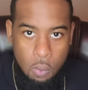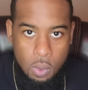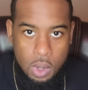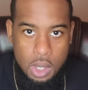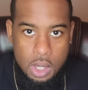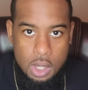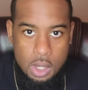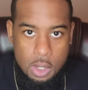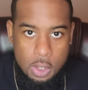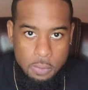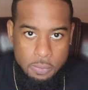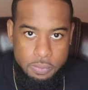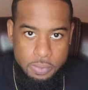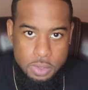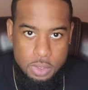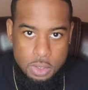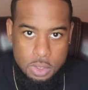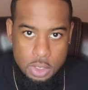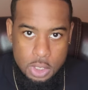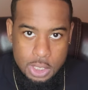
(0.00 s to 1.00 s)
Well,
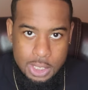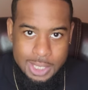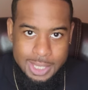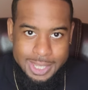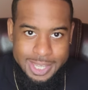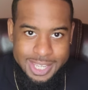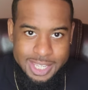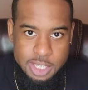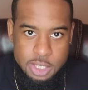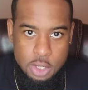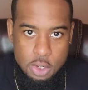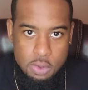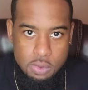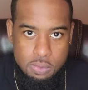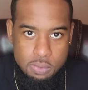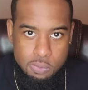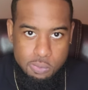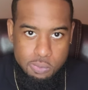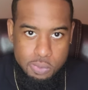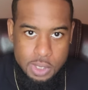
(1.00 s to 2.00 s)
that's
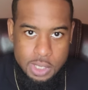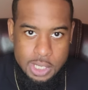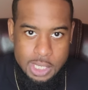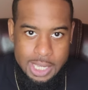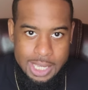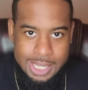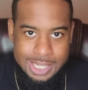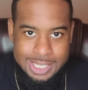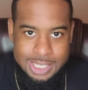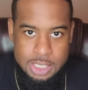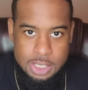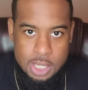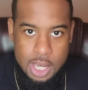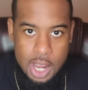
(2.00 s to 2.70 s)
no really answer.